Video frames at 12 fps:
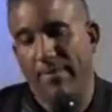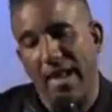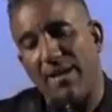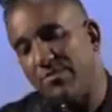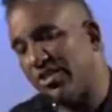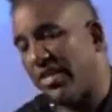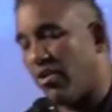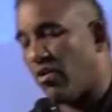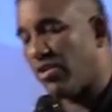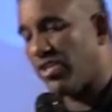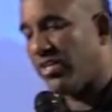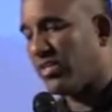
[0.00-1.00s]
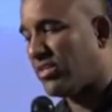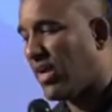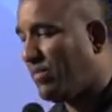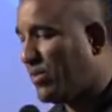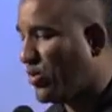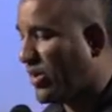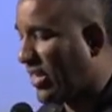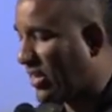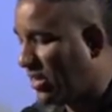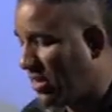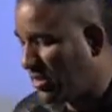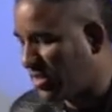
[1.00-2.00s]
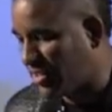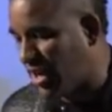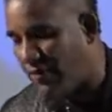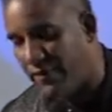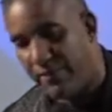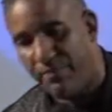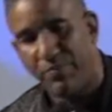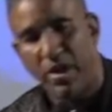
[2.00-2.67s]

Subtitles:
I'm just encouraging you to stop doing stuff.